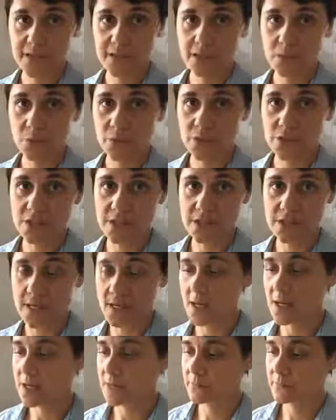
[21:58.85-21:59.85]
which is
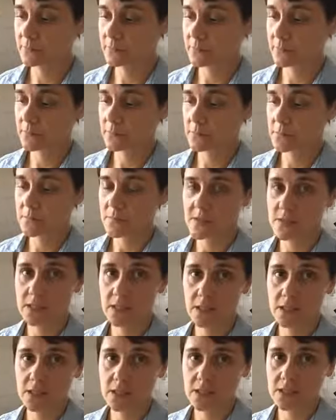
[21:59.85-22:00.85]
here.
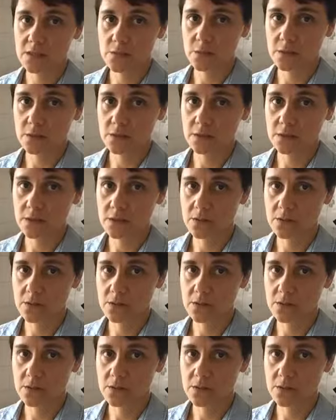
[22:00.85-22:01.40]
See, this one.